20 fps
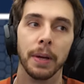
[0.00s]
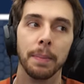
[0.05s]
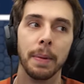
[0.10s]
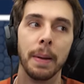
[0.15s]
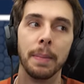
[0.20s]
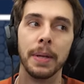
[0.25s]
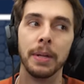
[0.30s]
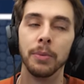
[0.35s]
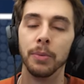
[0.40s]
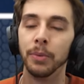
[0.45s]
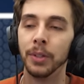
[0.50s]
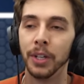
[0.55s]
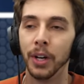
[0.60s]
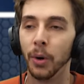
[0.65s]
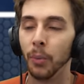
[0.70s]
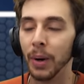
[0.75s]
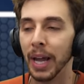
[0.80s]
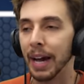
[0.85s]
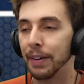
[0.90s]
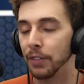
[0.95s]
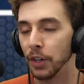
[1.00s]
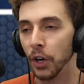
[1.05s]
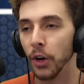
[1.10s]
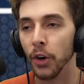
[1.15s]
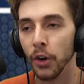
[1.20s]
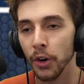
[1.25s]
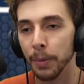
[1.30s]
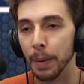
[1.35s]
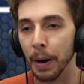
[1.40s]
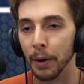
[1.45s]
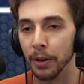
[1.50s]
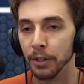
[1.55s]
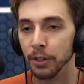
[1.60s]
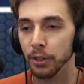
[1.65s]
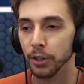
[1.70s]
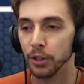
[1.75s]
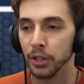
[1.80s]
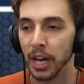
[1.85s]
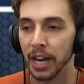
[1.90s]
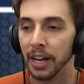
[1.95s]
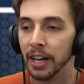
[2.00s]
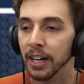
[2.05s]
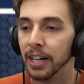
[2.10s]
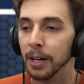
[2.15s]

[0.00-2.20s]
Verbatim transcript: Maybe, you know, we haven't heard about it just yet.